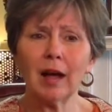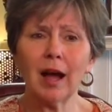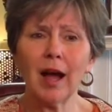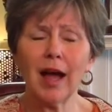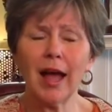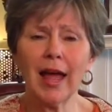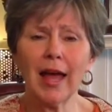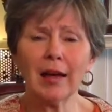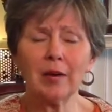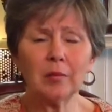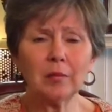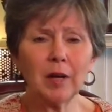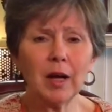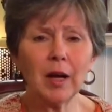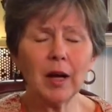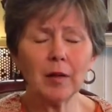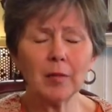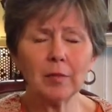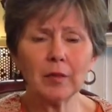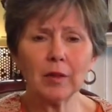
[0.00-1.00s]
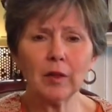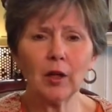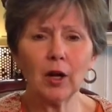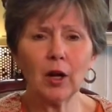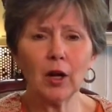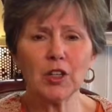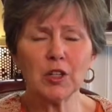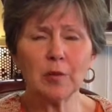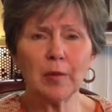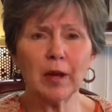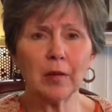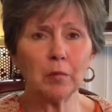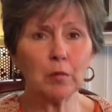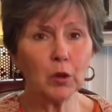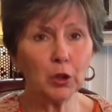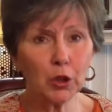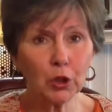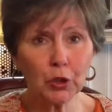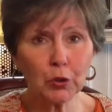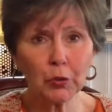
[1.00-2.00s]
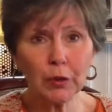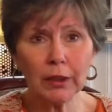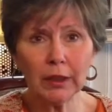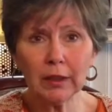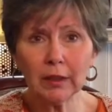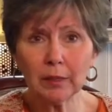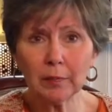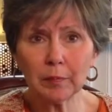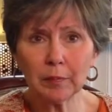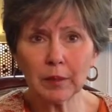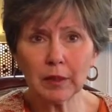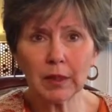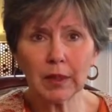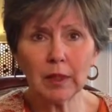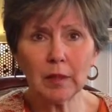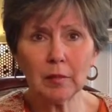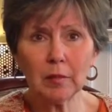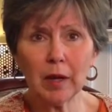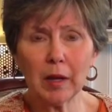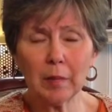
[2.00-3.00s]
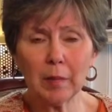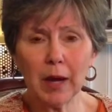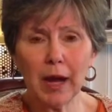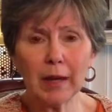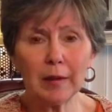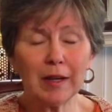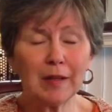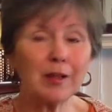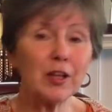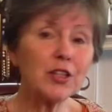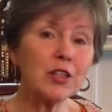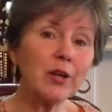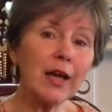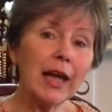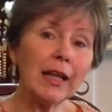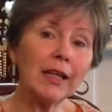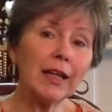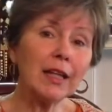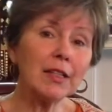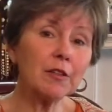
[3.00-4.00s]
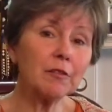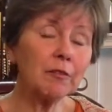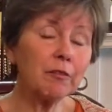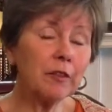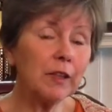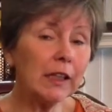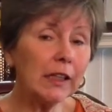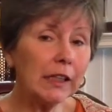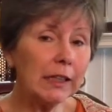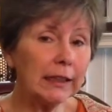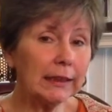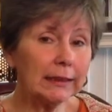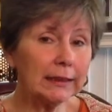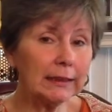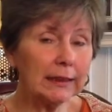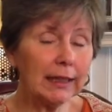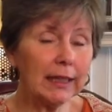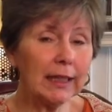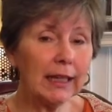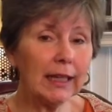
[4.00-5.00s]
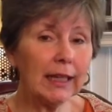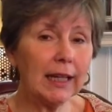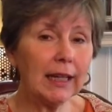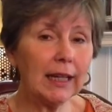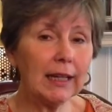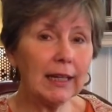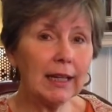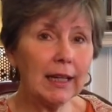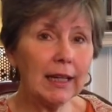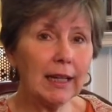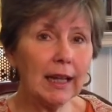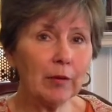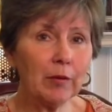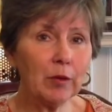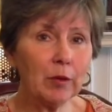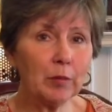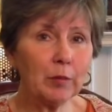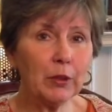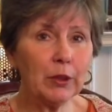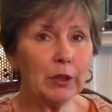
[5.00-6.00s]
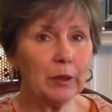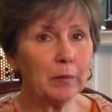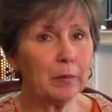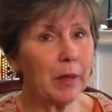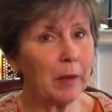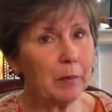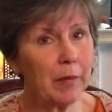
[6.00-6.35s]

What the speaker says: I had a large amount of mercury in my body. I also had lots of fillings that were put in my